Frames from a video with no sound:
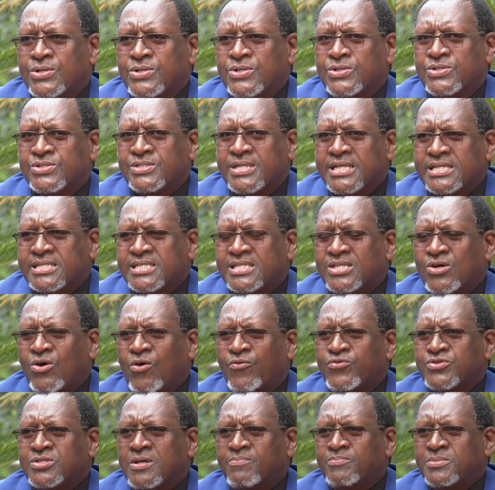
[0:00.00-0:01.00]
6th
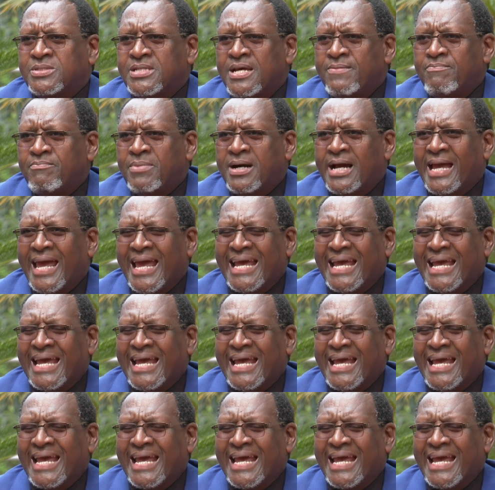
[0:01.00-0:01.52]
of September